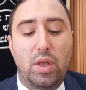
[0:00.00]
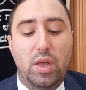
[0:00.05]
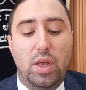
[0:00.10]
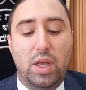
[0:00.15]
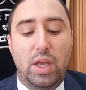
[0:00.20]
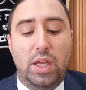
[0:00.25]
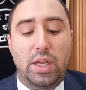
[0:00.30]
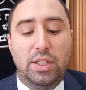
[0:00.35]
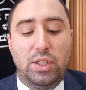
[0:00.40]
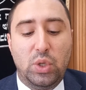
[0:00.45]

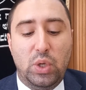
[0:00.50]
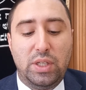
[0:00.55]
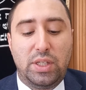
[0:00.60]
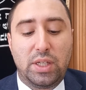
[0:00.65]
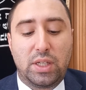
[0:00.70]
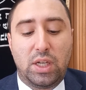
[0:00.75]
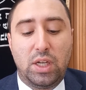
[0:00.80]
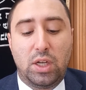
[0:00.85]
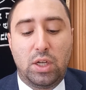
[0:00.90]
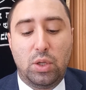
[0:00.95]
So it's a
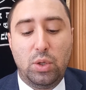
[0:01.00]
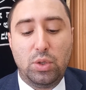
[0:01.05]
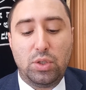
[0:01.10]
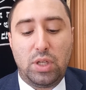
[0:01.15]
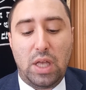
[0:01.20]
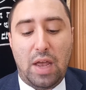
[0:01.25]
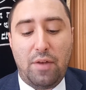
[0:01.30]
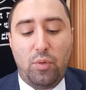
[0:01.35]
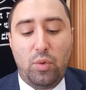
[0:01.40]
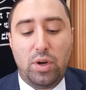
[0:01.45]

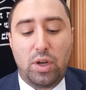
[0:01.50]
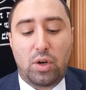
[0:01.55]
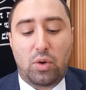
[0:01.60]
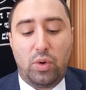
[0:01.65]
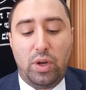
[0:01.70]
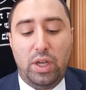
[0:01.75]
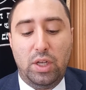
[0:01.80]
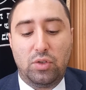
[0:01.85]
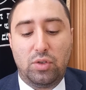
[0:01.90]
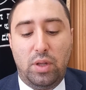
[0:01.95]
conclusive. Everyone
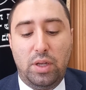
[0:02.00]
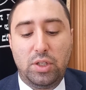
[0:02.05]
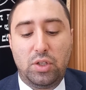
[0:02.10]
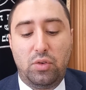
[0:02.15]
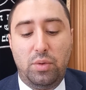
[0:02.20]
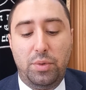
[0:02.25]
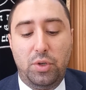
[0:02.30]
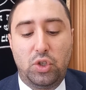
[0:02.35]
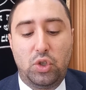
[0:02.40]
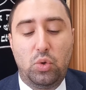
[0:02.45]
agrees.
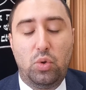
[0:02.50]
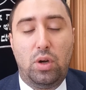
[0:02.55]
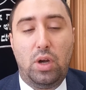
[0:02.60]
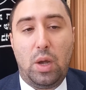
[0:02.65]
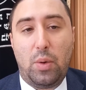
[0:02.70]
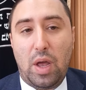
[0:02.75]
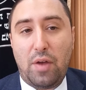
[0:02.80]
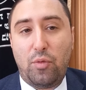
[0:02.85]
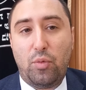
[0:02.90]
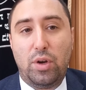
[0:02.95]

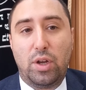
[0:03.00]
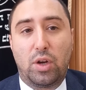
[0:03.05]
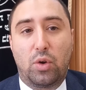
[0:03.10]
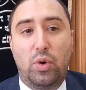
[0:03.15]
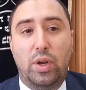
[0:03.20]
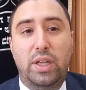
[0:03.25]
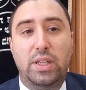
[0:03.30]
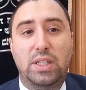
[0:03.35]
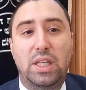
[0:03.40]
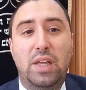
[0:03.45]
Everyone
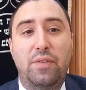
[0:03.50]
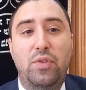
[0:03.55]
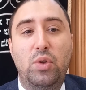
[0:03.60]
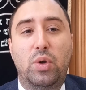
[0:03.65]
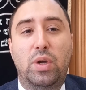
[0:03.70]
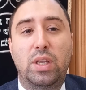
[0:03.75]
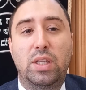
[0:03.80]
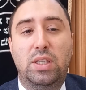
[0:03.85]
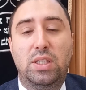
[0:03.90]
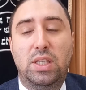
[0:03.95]
agrees. If you
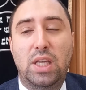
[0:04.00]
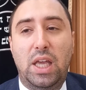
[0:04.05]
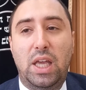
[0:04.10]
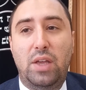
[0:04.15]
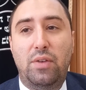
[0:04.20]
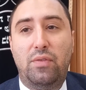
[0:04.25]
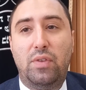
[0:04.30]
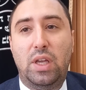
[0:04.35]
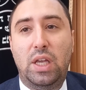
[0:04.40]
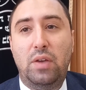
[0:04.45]
can
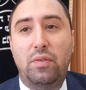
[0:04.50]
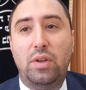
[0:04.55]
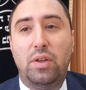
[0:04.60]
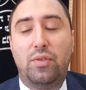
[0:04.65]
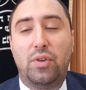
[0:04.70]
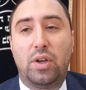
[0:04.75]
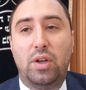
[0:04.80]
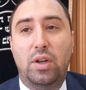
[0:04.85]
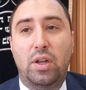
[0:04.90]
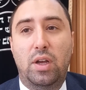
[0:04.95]
save, even if
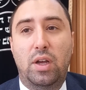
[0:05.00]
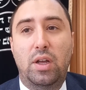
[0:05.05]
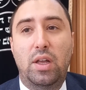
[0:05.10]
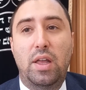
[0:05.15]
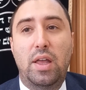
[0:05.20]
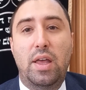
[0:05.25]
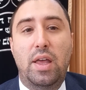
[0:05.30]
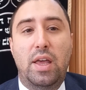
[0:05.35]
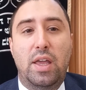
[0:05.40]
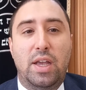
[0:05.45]
you're gonna
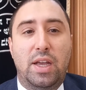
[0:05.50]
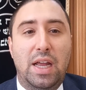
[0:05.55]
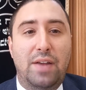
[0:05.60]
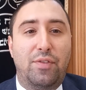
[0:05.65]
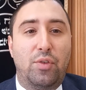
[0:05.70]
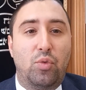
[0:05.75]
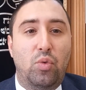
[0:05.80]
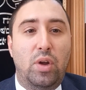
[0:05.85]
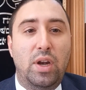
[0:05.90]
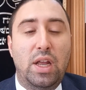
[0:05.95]
have to
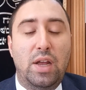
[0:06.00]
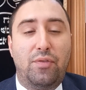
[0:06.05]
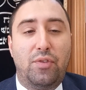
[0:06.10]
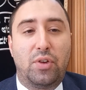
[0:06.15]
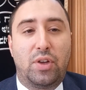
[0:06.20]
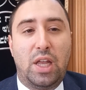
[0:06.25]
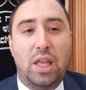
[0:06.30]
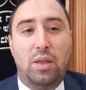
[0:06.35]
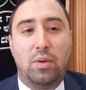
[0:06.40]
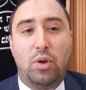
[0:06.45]
run after
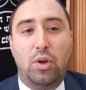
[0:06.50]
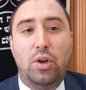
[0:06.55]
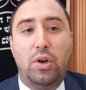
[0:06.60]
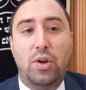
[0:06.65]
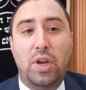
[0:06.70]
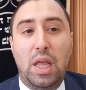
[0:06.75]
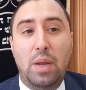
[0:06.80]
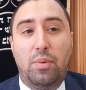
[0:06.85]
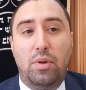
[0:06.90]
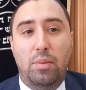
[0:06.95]
kalim, go to your
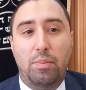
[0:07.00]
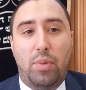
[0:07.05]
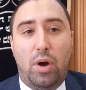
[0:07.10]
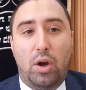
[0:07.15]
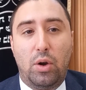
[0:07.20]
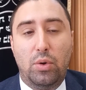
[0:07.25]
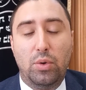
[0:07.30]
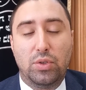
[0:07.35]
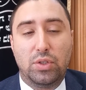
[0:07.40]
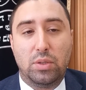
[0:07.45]
neighbor and
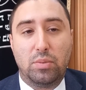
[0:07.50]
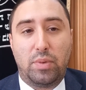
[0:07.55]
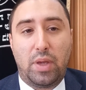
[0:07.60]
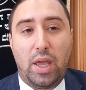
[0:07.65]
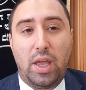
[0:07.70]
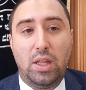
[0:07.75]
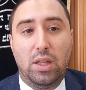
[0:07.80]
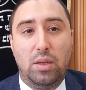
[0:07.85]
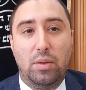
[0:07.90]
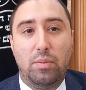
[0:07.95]
borrow some
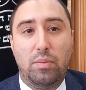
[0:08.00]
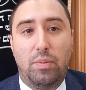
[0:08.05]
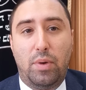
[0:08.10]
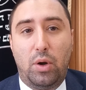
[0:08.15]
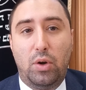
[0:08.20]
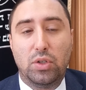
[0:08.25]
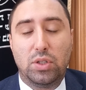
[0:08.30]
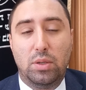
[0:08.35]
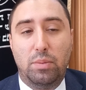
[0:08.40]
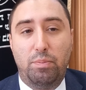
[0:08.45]
kalim, borrow
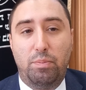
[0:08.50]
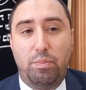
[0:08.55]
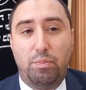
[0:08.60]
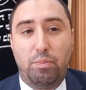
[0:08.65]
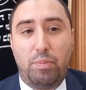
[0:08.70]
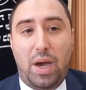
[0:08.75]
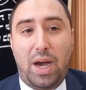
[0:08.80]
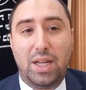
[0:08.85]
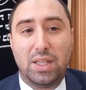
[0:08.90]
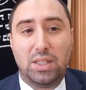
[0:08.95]
some
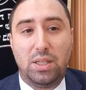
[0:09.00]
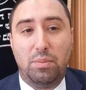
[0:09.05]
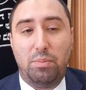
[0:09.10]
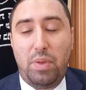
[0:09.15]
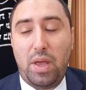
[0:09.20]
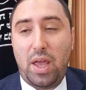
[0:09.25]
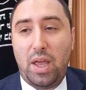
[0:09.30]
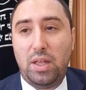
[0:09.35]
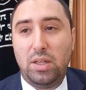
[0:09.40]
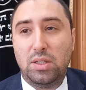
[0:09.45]
pots and
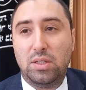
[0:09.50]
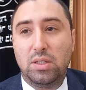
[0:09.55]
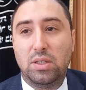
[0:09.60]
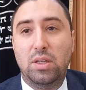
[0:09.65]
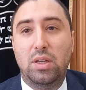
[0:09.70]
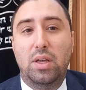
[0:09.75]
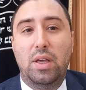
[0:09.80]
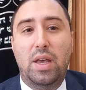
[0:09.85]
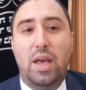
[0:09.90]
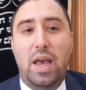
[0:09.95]
pans,
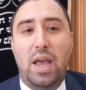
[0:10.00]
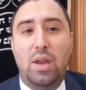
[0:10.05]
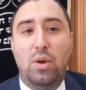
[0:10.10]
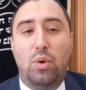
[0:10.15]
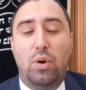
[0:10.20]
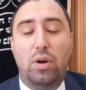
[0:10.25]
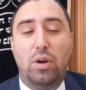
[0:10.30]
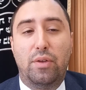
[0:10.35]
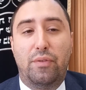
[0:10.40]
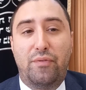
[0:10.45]
in
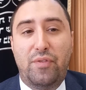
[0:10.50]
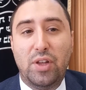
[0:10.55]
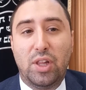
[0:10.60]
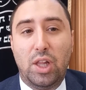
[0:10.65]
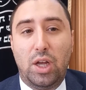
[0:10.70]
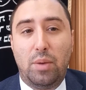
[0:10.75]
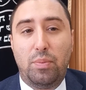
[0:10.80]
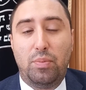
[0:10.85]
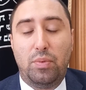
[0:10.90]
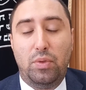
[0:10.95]
order to fill
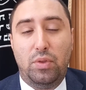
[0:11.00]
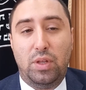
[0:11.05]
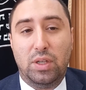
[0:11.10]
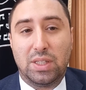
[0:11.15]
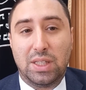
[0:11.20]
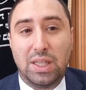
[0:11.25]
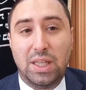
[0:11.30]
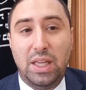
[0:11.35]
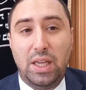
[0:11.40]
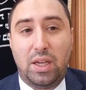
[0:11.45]
up this
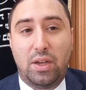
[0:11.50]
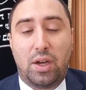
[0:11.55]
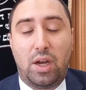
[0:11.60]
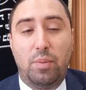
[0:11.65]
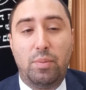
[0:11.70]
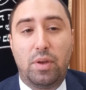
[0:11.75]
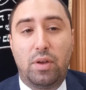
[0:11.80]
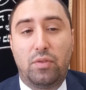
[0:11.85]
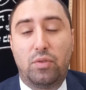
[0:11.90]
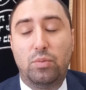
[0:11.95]
leak
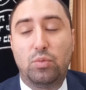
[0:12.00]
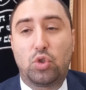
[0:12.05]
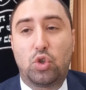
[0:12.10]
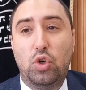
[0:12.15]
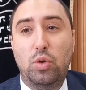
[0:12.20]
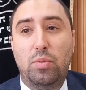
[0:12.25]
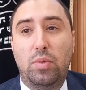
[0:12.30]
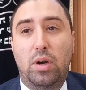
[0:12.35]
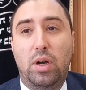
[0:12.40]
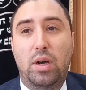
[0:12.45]
coming from
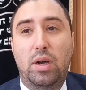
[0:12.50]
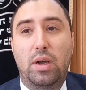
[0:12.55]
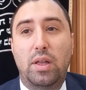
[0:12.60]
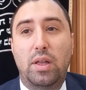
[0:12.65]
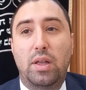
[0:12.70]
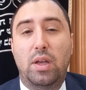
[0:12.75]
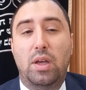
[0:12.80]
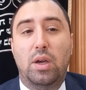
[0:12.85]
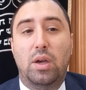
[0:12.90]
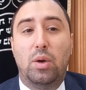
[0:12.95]
truma.
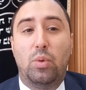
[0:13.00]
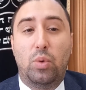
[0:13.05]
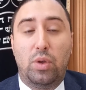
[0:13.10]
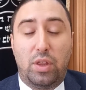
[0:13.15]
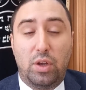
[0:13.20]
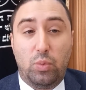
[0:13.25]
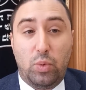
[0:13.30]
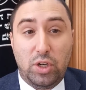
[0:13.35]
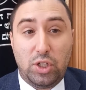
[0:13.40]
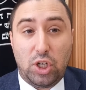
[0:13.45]
With
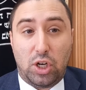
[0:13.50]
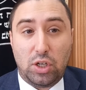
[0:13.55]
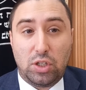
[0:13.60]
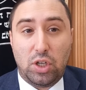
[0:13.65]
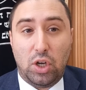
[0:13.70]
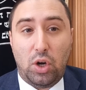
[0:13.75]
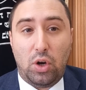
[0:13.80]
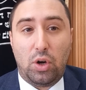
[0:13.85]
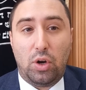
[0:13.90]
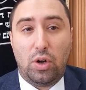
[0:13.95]
it, which are
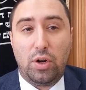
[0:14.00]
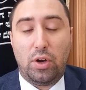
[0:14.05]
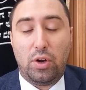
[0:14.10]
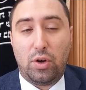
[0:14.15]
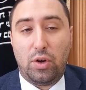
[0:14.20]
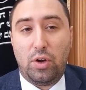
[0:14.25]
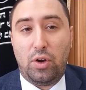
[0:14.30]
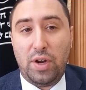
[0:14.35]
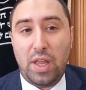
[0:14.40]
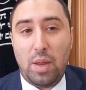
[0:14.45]
tar,
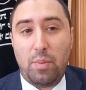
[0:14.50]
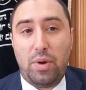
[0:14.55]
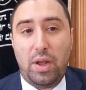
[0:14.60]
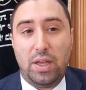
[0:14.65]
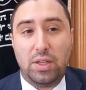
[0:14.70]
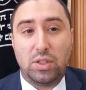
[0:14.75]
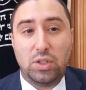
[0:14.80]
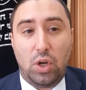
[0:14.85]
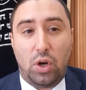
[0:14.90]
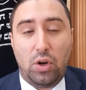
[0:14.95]
your neighbor
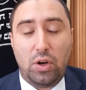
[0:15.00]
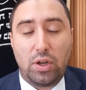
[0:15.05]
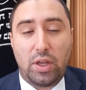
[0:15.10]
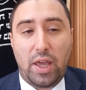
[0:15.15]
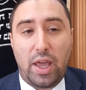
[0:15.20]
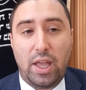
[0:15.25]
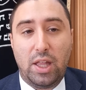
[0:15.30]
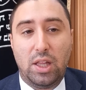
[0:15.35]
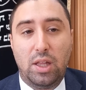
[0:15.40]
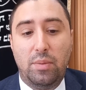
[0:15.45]
has tar
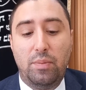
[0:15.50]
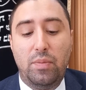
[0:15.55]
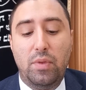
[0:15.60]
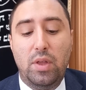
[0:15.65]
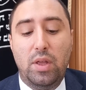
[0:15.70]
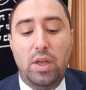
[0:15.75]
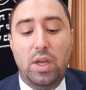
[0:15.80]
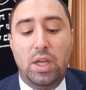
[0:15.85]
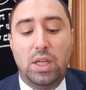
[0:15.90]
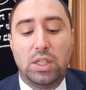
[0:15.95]
kalim.
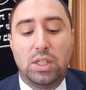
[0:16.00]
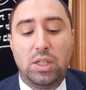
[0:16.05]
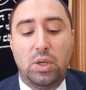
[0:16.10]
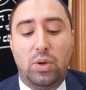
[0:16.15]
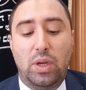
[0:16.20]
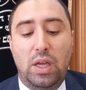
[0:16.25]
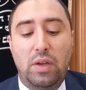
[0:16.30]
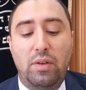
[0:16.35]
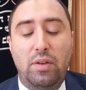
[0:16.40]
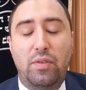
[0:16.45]
So
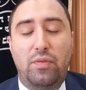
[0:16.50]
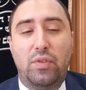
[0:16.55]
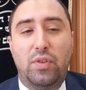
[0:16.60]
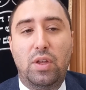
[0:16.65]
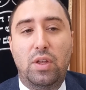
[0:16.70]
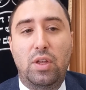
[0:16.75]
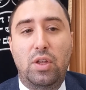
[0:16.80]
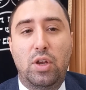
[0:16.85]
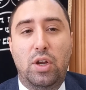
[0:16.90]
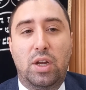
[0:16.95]
even if
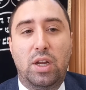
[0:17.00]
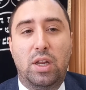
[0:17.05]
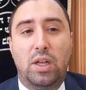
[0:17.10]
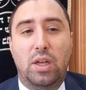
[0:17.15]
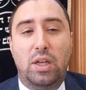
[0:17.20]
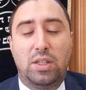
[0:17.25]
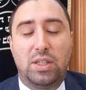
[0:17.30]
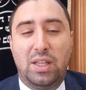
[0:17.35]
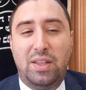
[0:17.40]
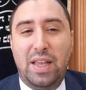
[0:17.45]

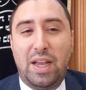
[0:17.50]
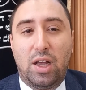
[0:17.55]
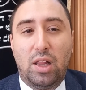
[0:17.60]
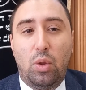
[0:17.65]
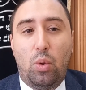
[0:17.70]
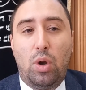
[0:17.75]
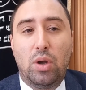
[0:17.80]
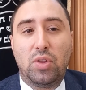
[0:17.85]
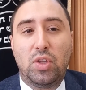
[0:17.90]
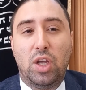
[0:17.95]
it's gonna take a
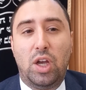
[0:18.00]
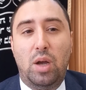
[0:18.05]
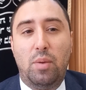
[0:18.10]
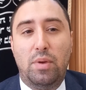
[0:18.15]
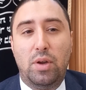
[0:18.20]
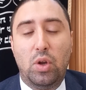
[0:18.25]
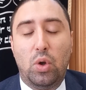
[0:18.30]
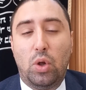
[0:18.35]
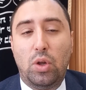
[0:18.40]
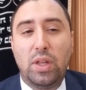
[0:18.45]
long time, and
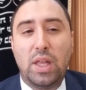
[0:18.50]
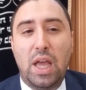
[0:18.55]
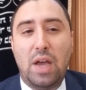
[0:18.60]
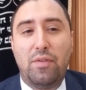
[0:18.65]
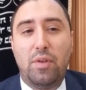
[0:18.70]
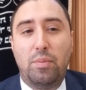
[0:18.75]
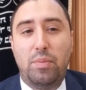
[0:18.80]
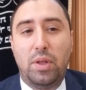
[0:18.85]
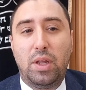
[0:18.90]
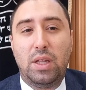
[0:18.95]
you only have the
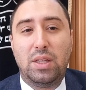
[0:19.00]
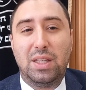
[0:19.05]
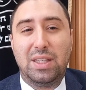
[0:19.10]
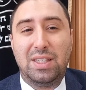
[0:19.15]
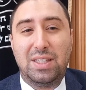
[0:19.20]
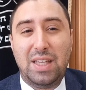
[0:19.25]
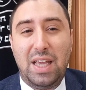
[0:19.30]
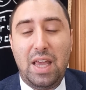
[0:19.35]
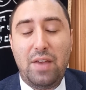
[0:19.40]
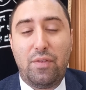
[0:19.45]
ability to
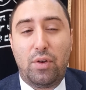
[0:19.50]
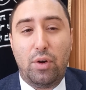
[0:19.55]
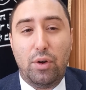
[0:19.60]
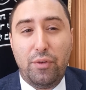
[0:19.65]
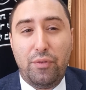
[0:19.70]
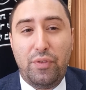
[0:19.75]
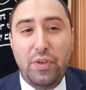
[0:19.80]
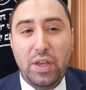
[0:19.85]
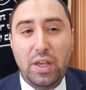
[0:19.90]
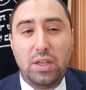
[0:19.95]
save a
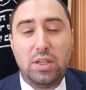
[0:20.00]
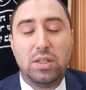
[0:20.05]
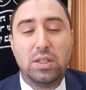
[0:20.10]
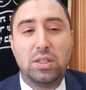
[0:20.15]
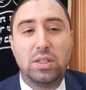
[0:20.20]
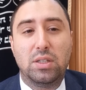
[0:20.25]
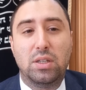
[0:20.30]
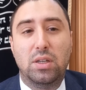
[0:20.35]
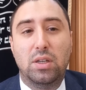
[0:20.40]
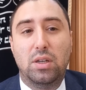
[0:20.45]

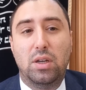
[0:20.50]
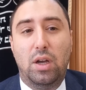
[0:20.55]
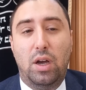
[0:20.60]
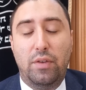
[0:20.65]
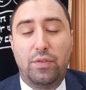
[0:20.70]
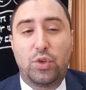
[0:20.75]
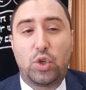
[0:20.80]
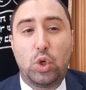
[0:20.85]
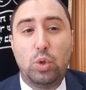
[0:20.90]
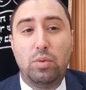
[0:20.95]
revius
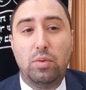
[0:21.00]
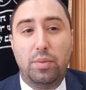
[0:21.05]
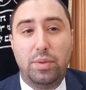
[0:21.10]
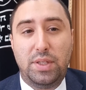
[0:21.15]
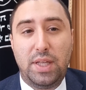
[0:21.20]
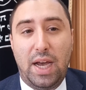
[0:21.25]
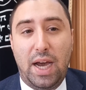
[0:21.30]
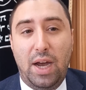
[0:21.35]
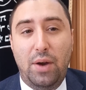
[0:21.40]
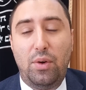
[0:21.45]
of truma
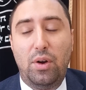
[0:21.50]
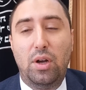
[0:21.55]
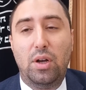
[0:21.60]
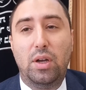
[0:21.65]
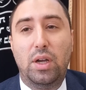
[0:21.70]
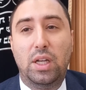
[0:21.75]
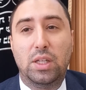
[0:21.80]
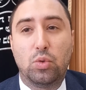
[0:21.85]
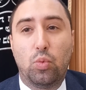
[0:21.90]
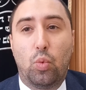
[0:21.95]
b'tara,
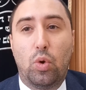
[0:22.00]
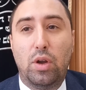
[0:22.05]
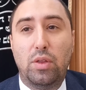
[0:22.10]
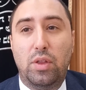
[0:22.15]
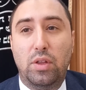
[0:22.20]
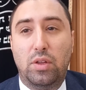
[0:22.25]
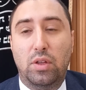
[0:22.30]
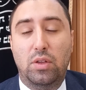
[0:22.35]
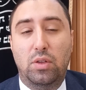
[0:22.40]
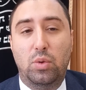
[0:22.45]
it's worth
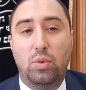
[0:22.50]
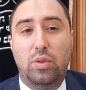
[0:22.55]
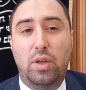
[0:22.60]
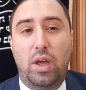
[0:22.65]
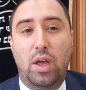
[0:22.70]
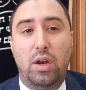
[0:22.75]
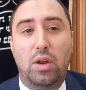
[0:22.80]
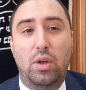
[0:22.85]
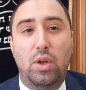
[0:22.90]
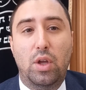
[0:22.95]
it to do
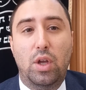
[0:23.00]
that.